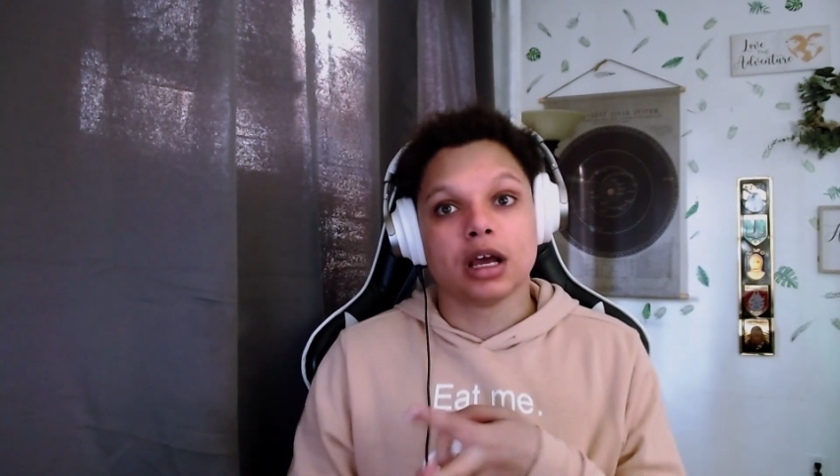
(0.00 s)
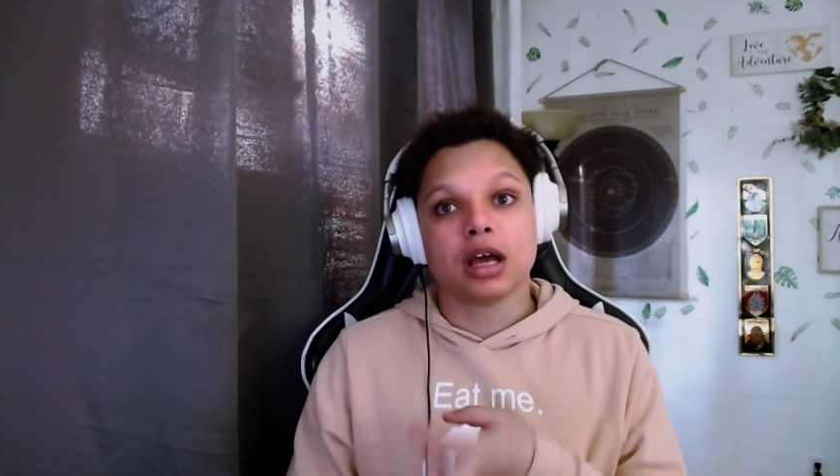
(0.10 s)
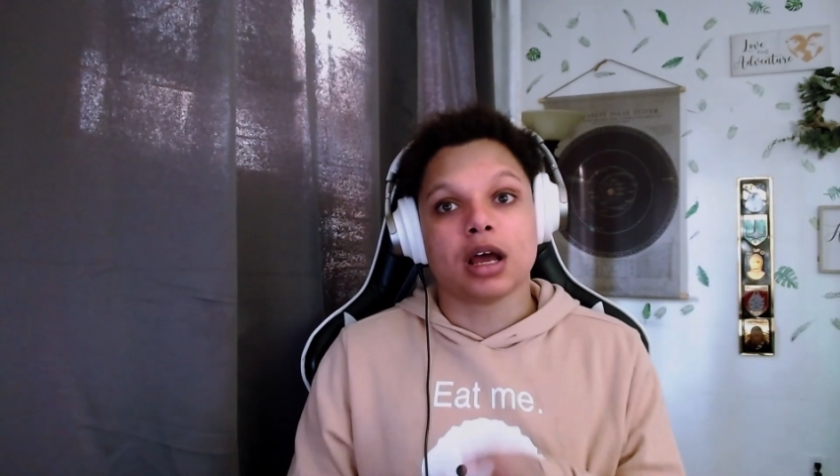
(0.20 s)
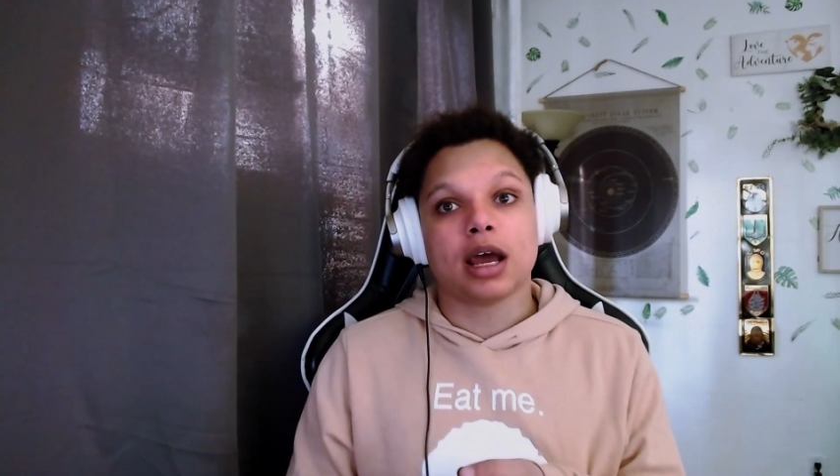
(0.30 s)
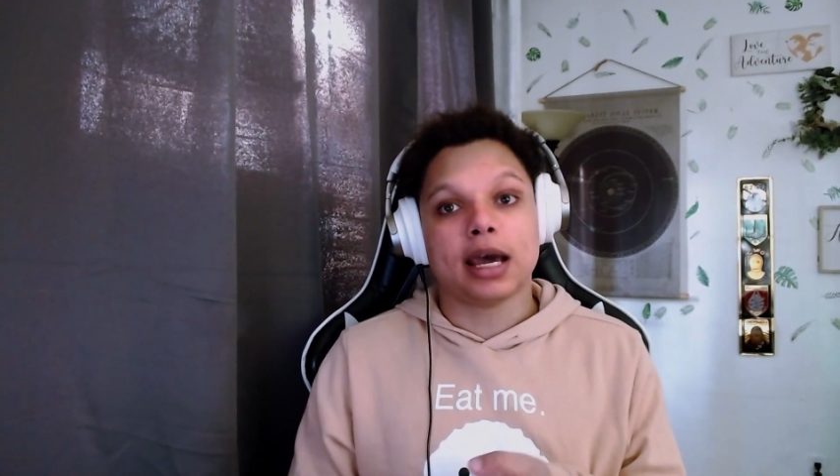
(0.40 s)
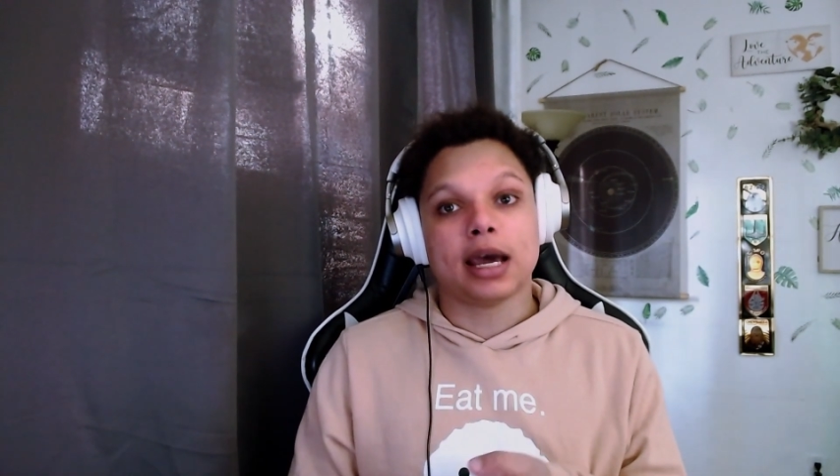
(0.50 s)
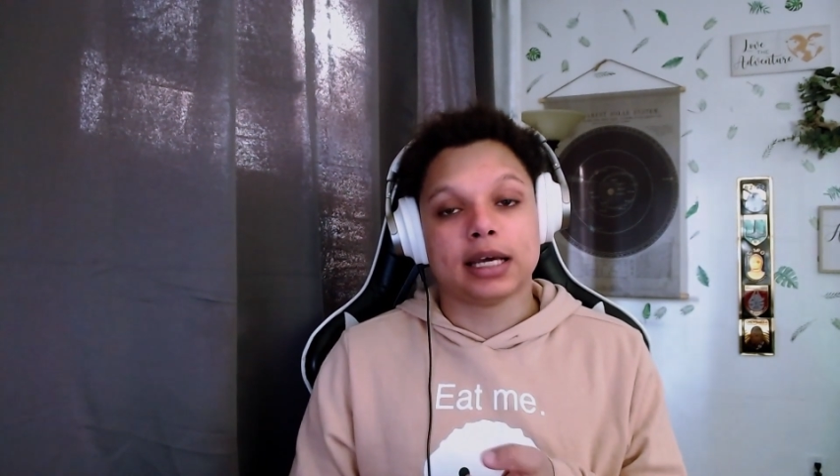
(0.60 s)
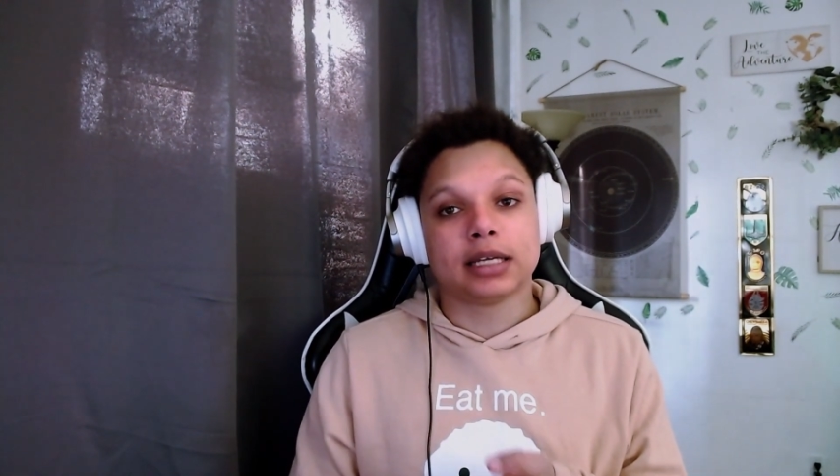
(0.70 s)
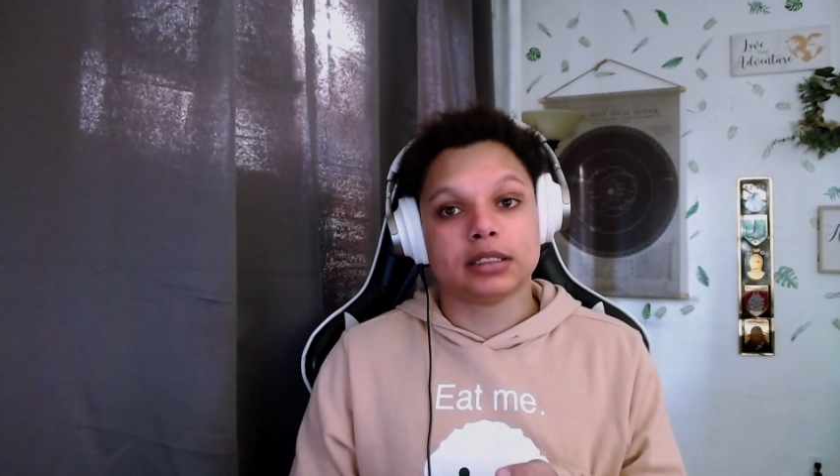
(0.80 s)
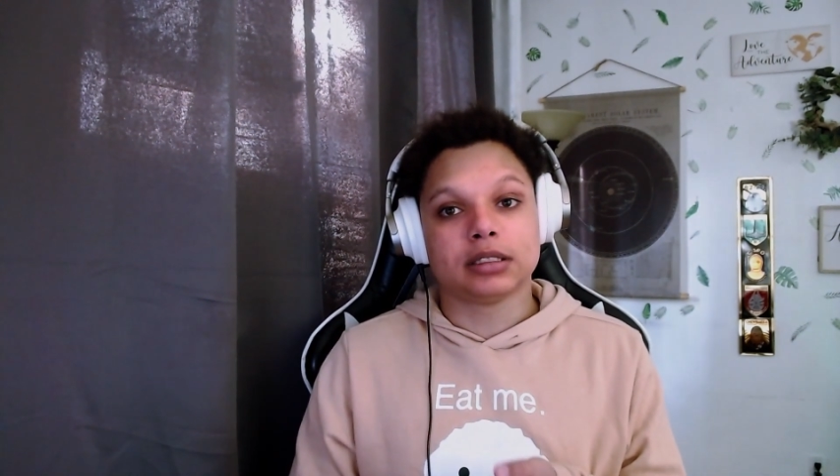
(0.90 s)

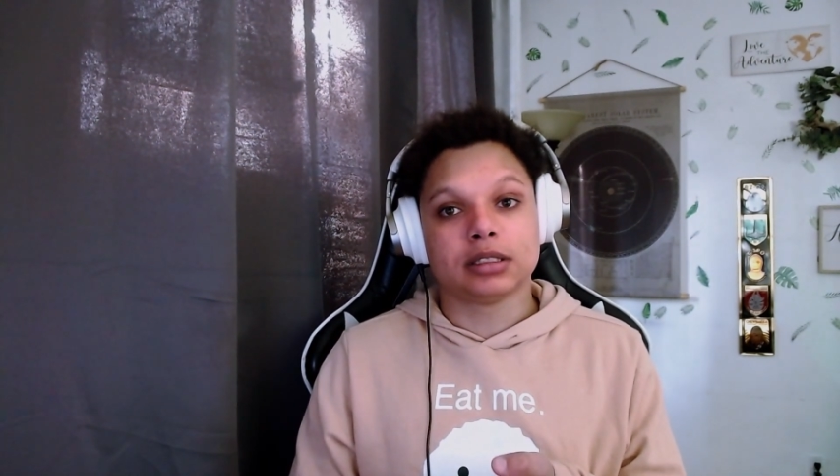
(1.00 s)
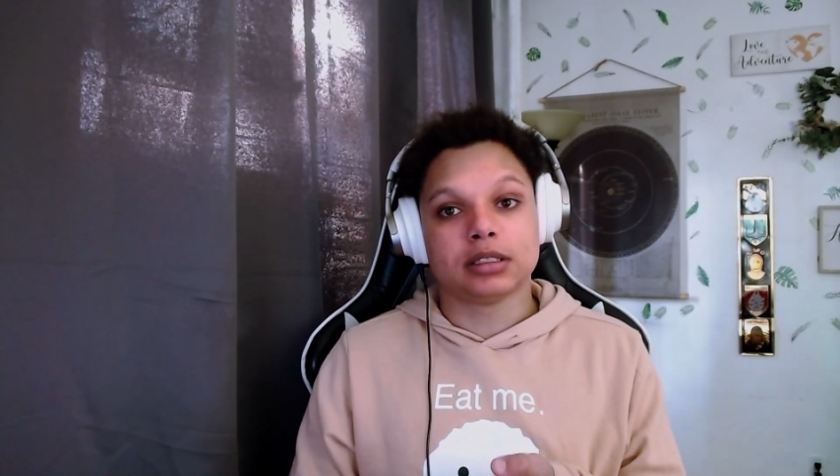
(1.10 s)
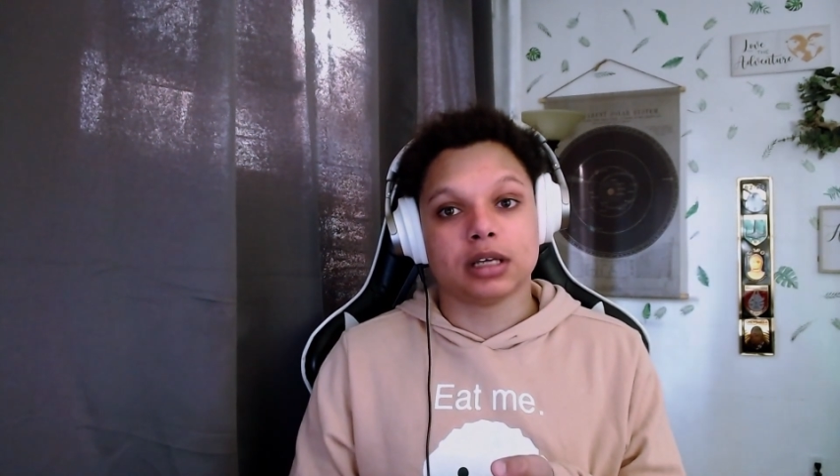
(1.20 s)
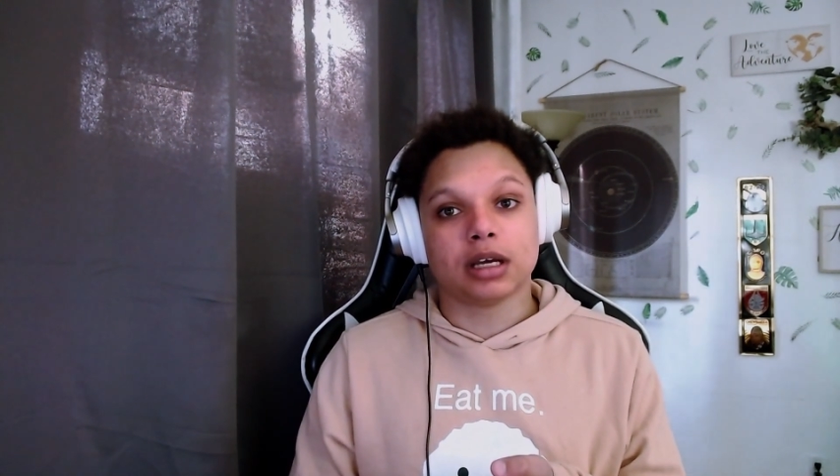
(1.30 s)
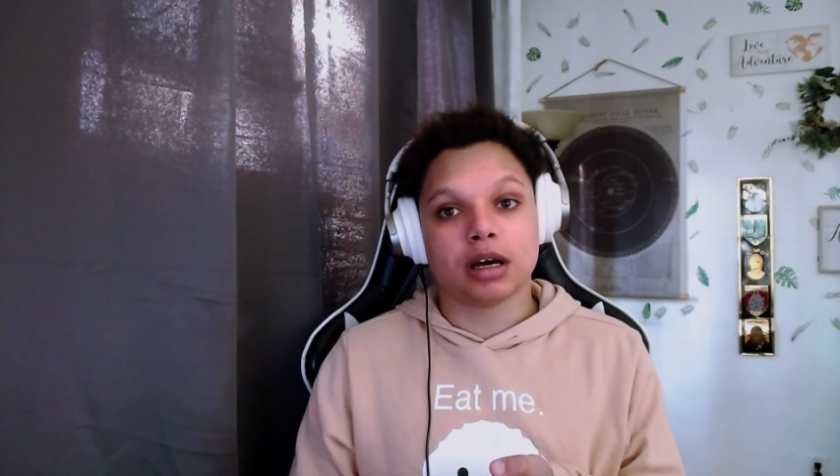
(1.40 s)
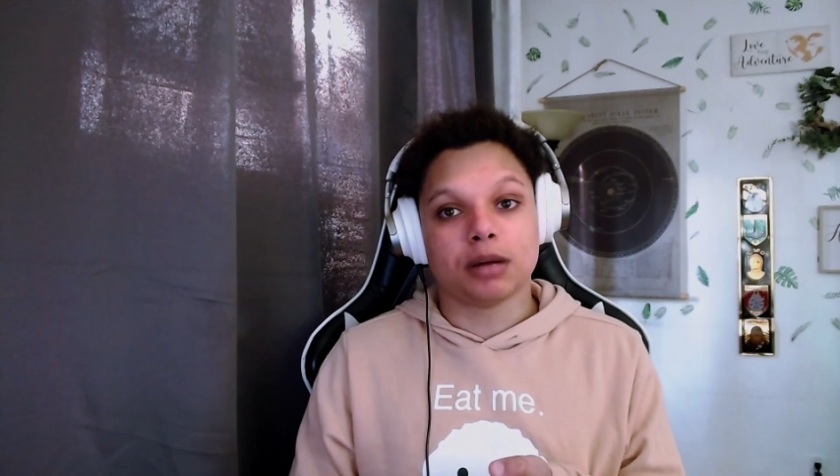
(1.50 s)
and a